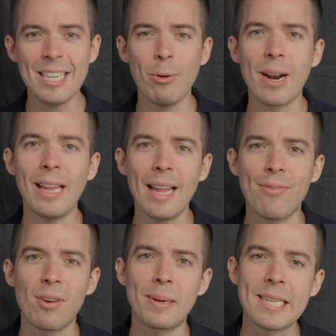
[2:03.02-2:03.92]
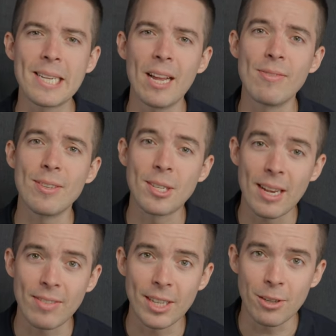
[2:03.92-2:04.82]
see what I left for myself
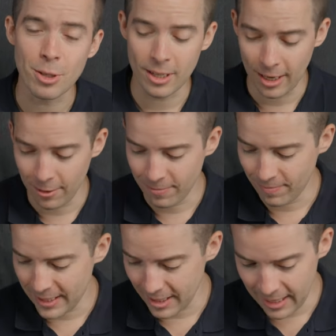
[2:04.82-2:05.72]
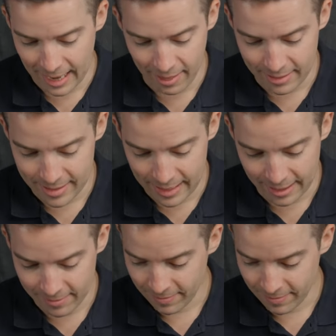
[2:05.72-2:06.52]
7 years ago inside of this thing.